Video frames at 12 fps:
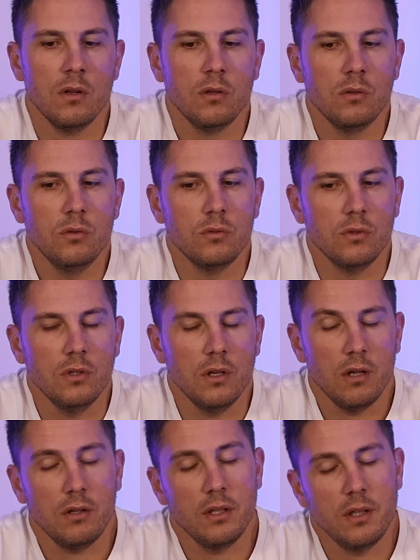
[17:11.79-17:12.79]
Cool. Yeah.
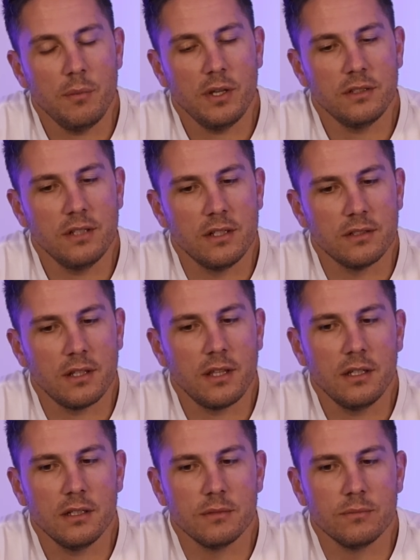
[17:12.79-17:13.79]
Okay, that makes sense. I
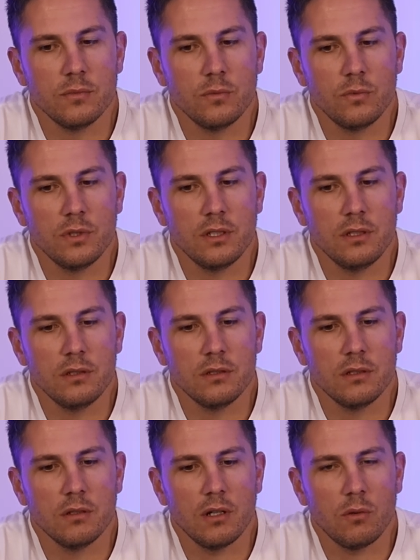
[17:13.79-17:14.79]
think I
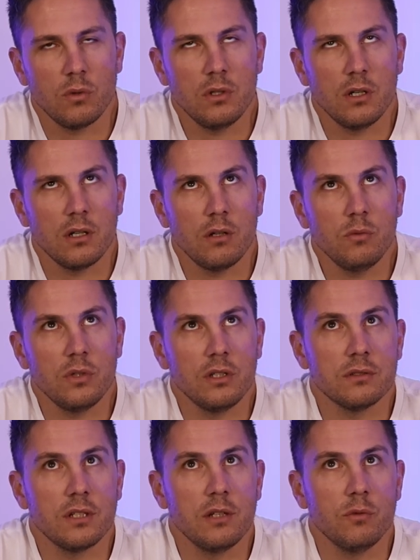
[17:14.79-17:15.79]
don't want to
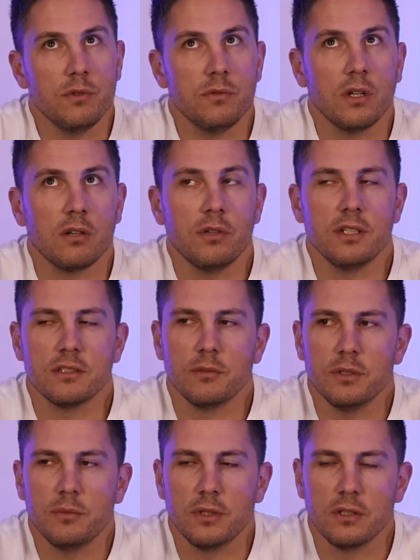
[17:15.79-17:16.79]
say we've digressed a
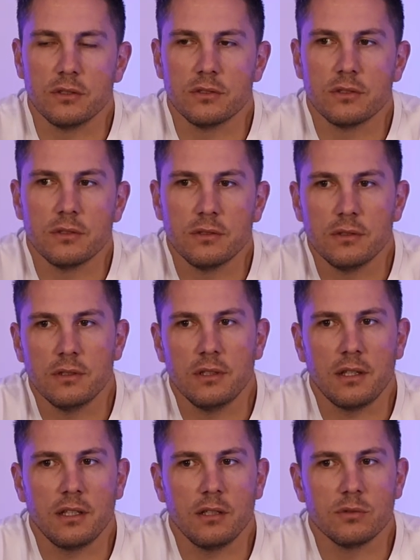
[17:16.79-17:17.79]
bit, because
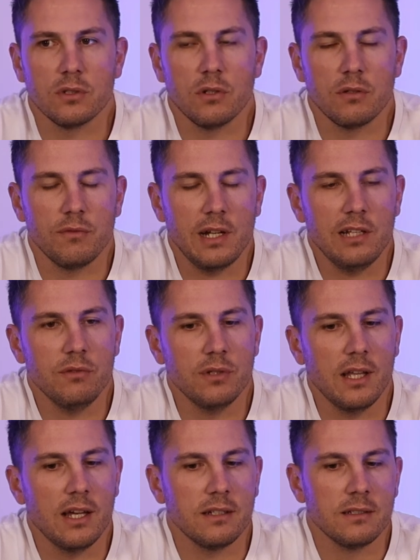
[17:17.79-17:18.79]
I think there was a lot of value in
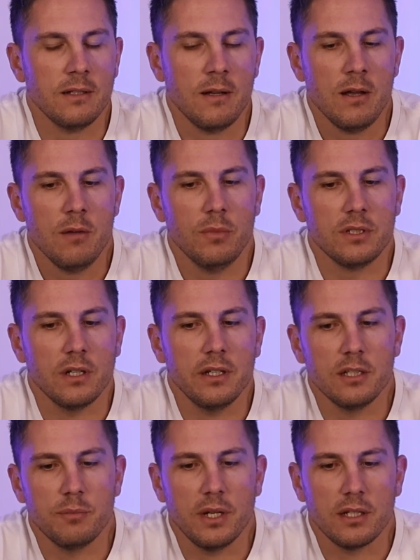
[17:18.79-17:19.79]
that. But tying
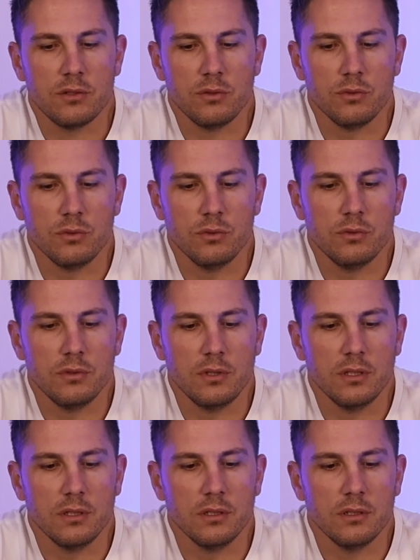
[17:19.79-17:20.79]
it back to
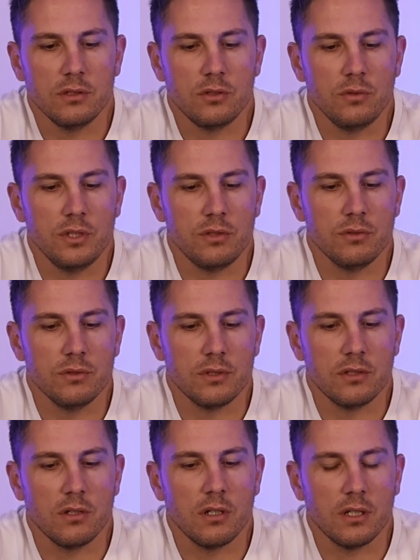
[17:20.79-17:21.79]
the 2 issues, the
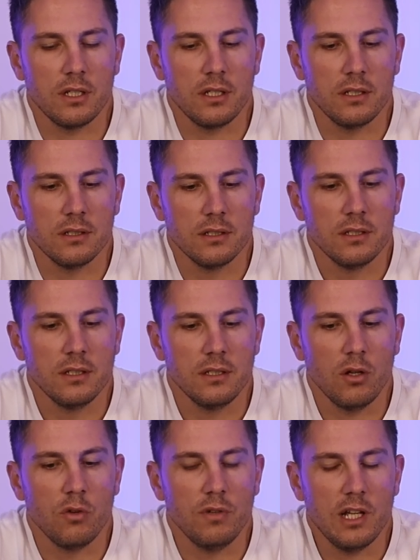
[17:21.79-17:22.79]
targeting,
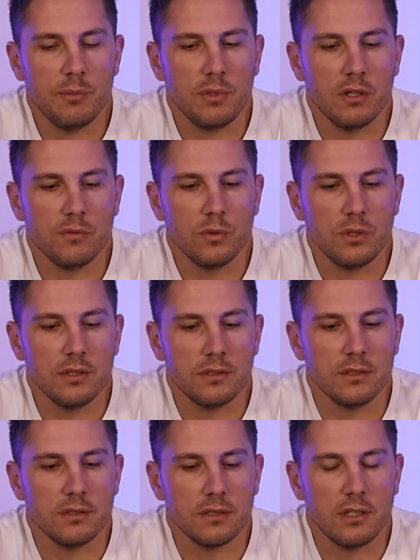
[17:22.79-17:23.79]
the overlapping of
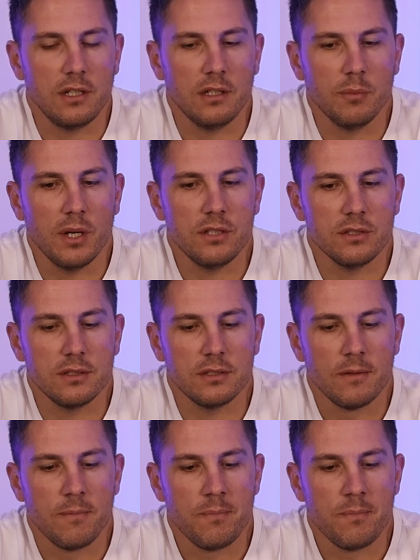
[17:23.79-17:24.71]
audiences, and then the budgets,